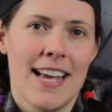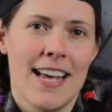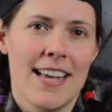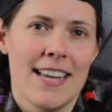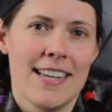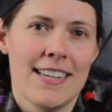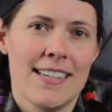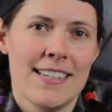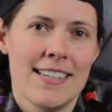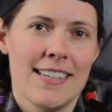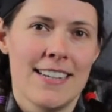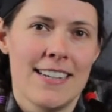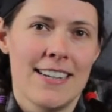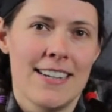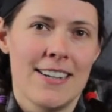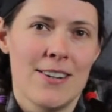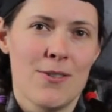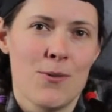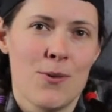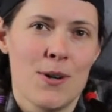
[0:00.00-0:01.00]
and
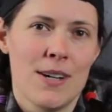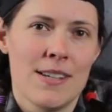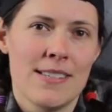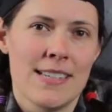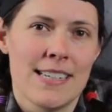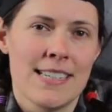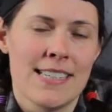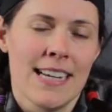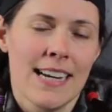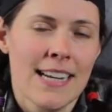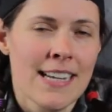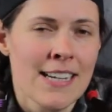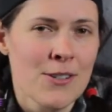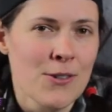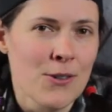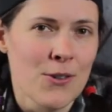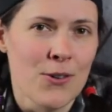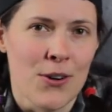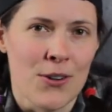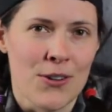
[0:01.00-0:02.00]
uh, was
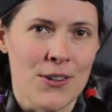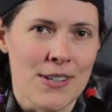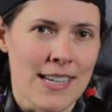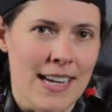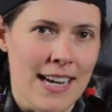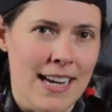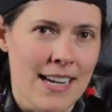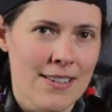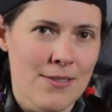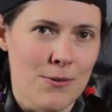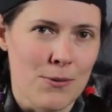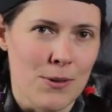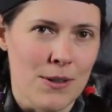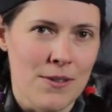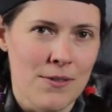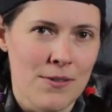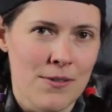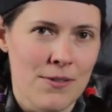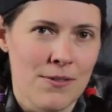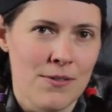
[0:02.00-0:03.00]
exciting to go on a date
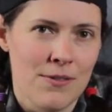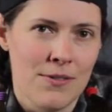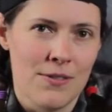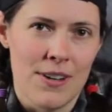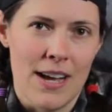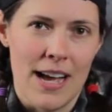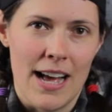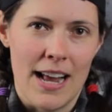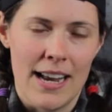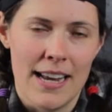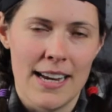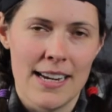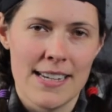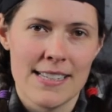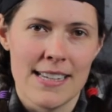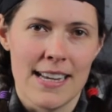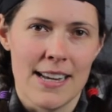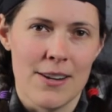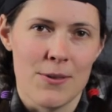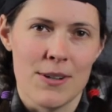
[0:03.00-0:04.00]
with
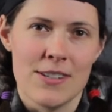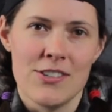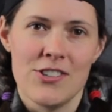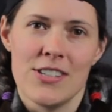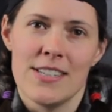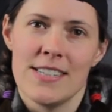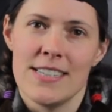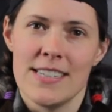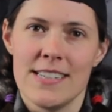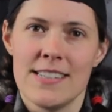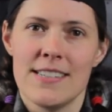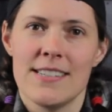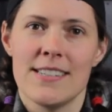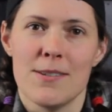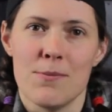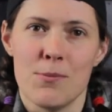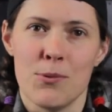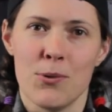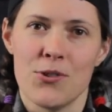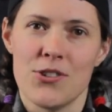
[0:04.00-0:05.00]
Alex, and when she sees
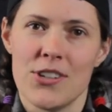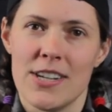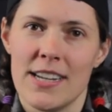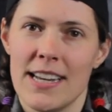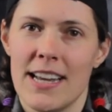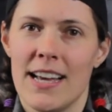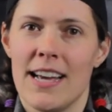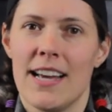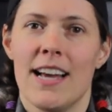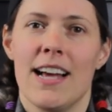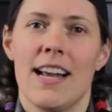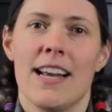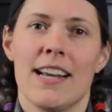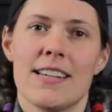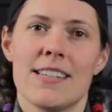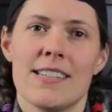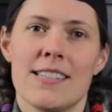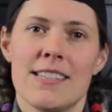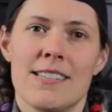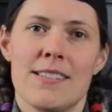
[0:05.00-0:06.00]
the bullshit that
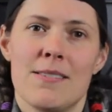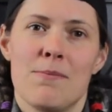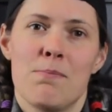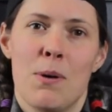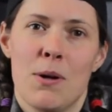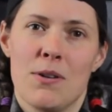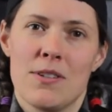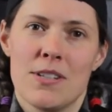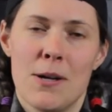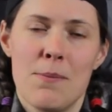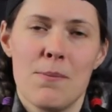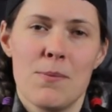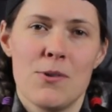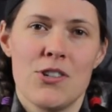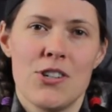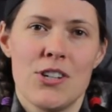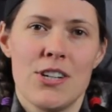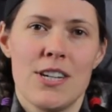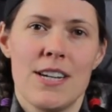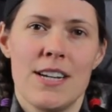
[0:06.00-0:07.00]
Alex puts up,
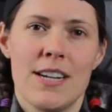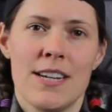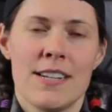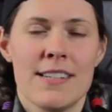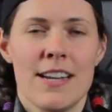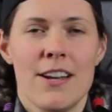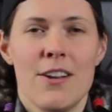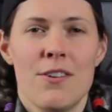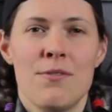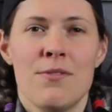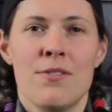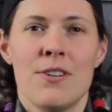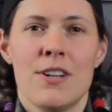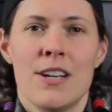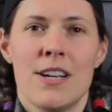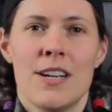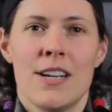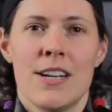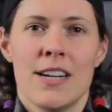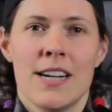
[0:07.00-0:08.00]
she, instead of
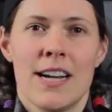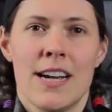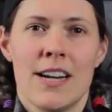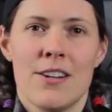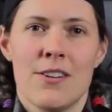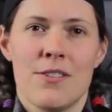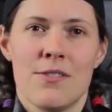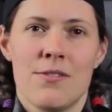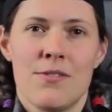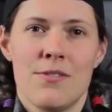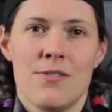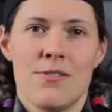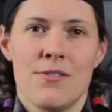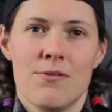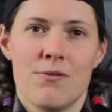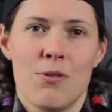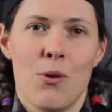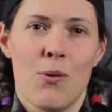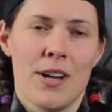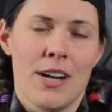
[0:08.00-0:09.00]
kind of
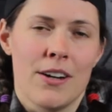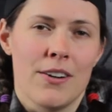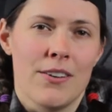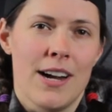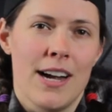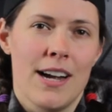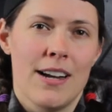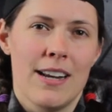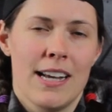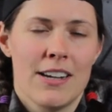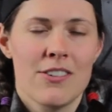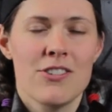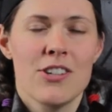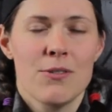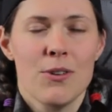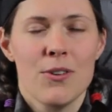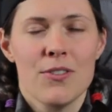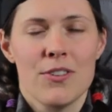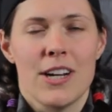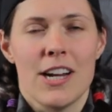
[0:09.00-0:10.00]
rolling her eyes, like
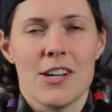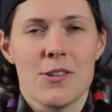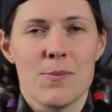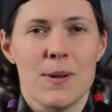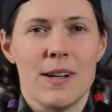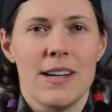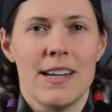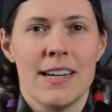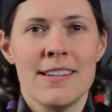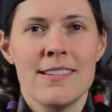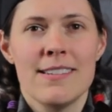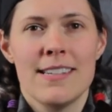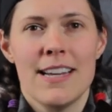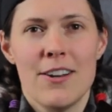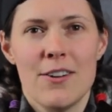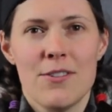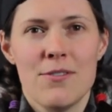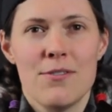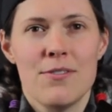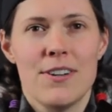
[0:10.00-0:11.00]
she rolls her eyes, but
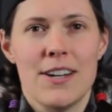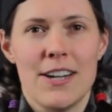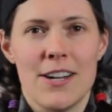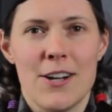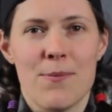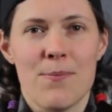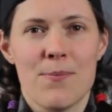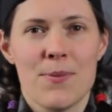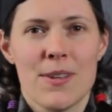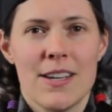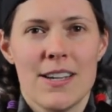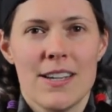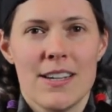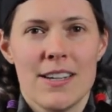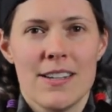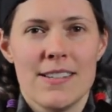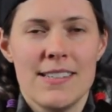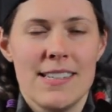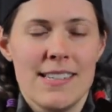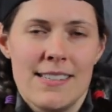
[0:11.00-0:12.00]
instead of um,
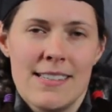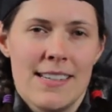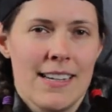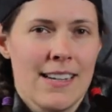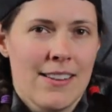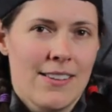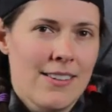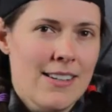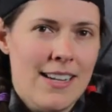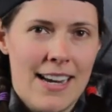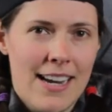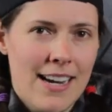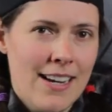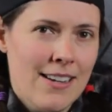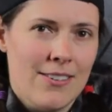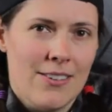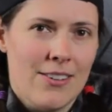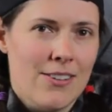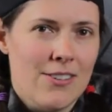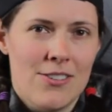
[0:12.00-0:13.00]
dissing the
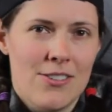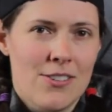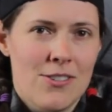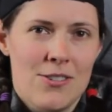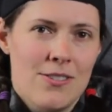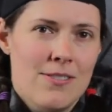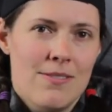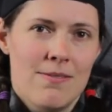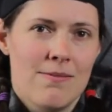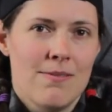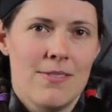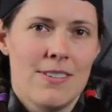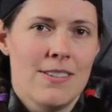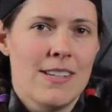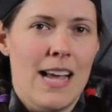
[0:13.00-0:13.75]
date or just